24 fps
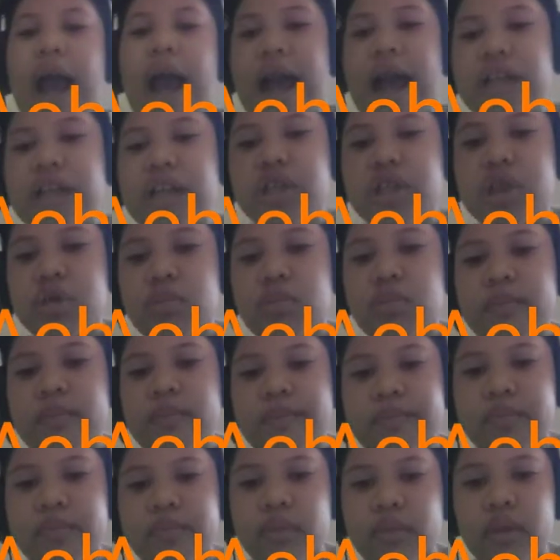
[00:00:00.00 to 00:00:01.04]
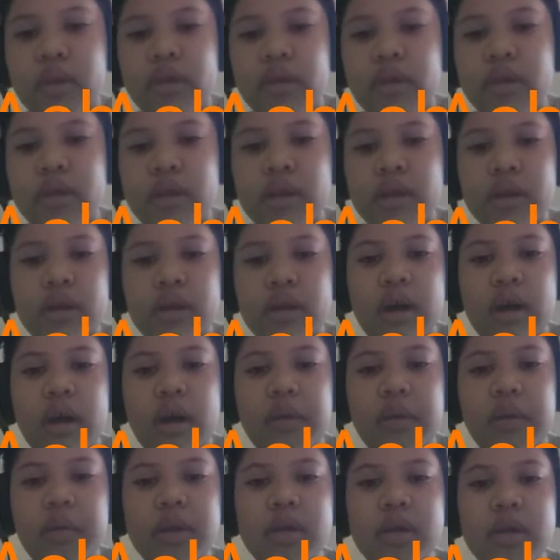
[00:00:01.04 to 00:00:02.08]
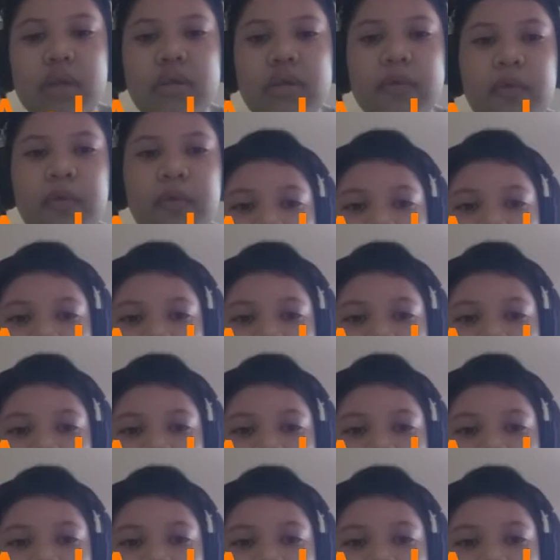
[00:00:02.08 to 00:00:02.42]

I made it from hoppers and